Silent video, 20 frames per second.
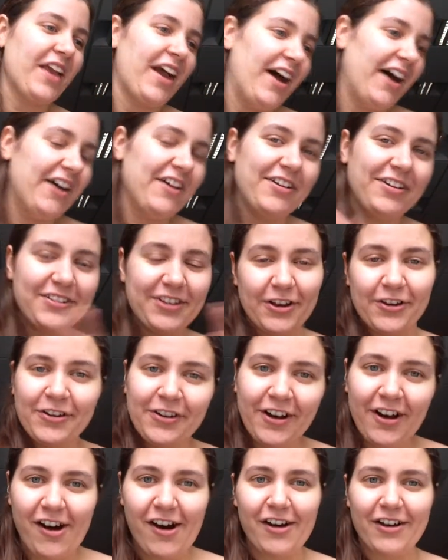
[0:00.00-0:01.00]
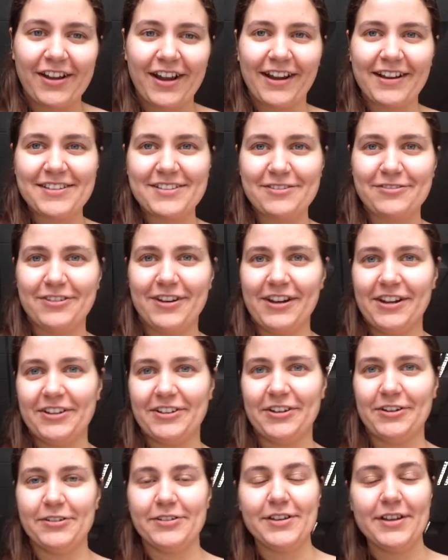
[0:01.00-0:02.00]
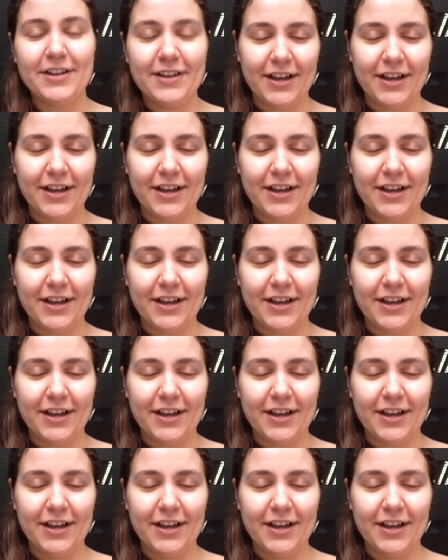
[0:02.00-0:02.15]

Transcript: Uh, so all kinds of fun issues.